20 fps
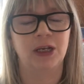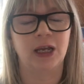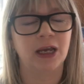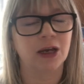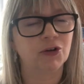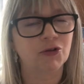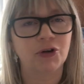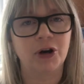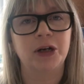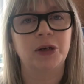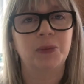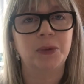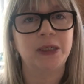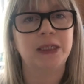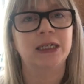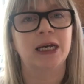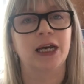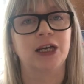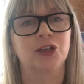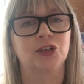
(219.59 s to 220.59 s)
incredibly
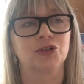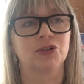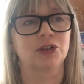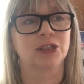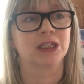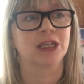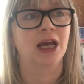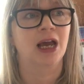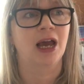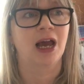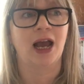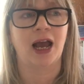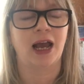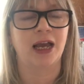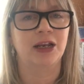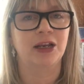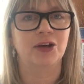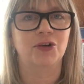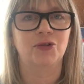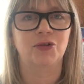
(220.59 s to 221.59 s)
dangerous
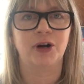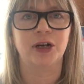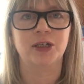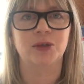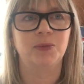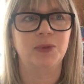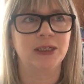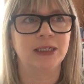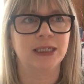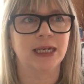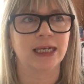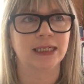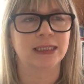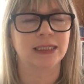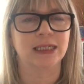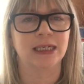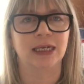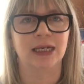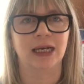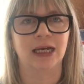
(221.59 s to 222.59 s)
and incredibly
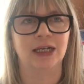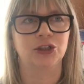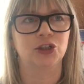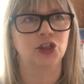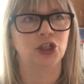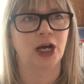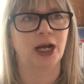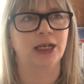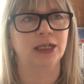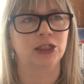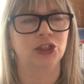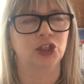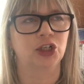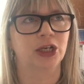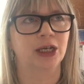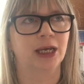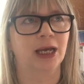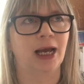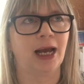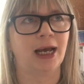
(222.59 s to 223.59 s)
testing and
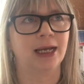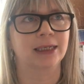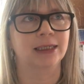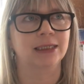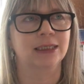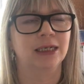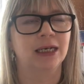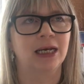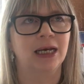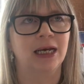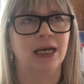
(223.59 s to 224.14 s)
challenging, and